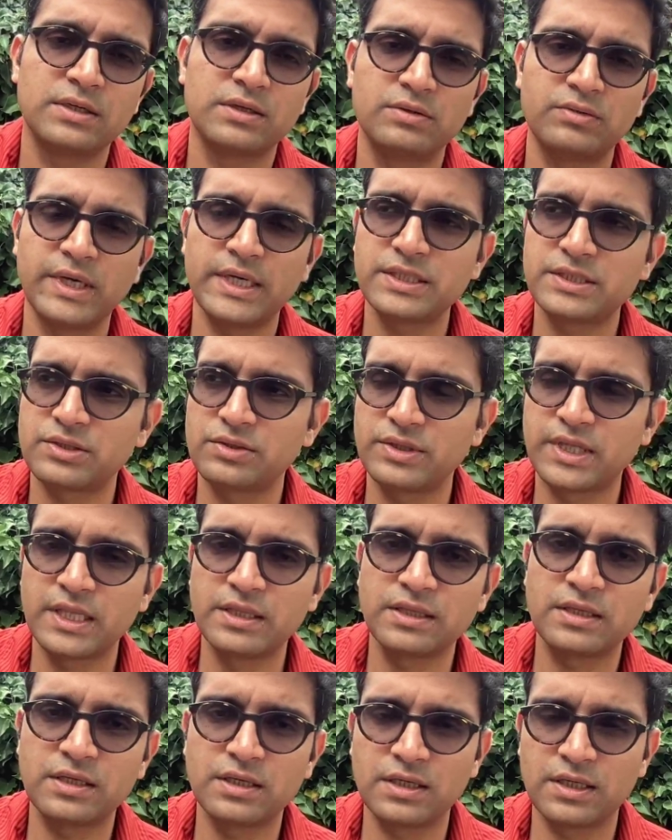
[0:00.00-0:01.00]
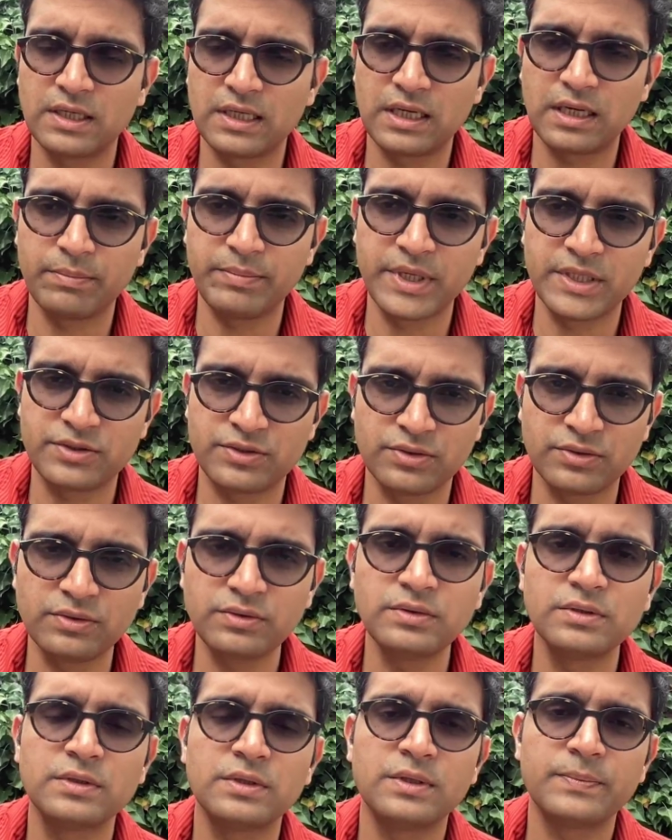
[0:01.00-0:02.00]
right? So then it'll be
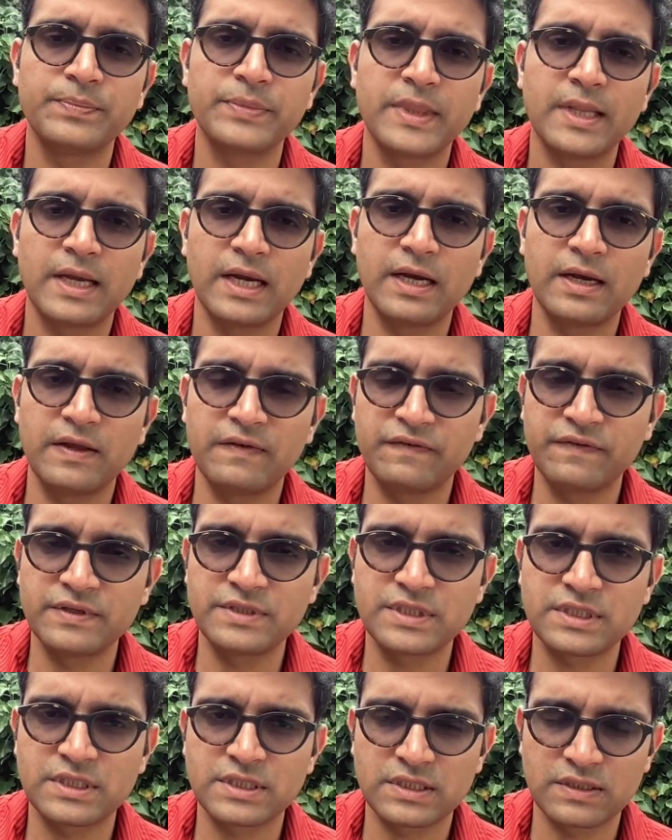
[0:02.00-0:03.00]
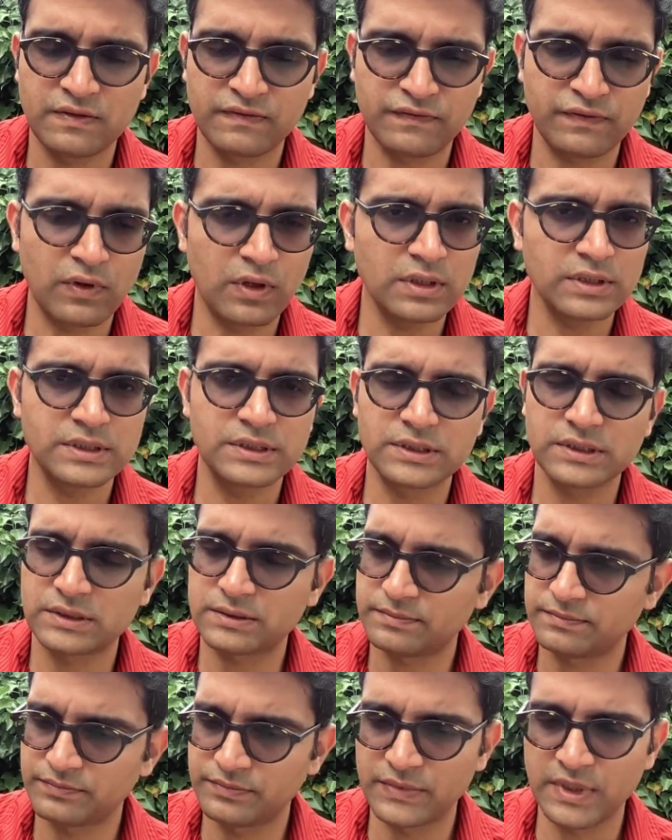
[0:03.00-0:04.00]
true, and if it's
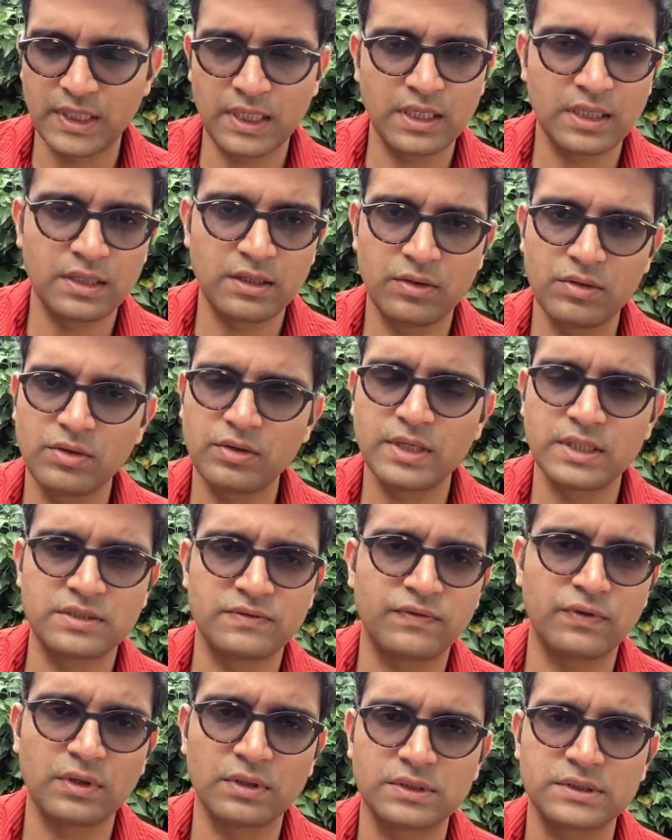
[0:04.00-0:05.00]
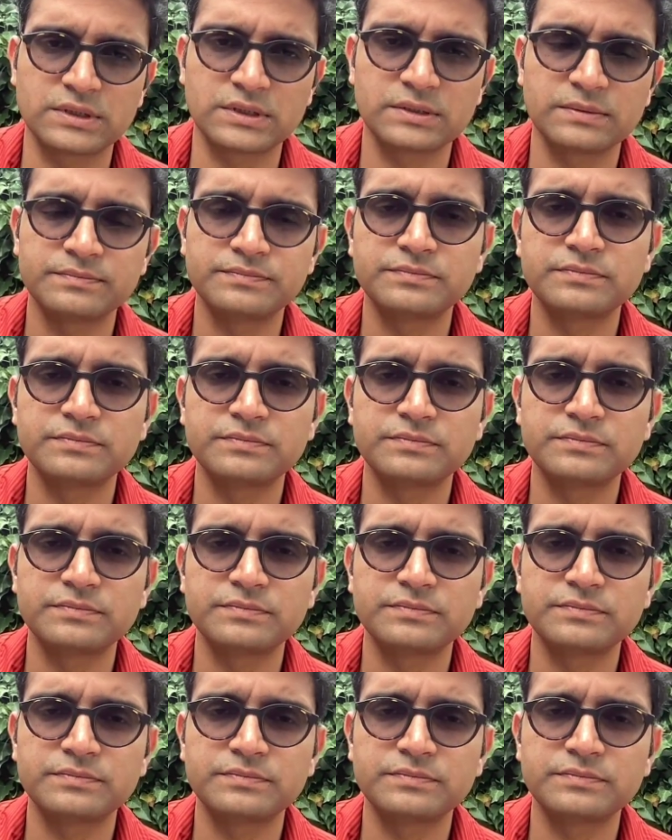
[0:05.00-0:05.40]
false, then it's false,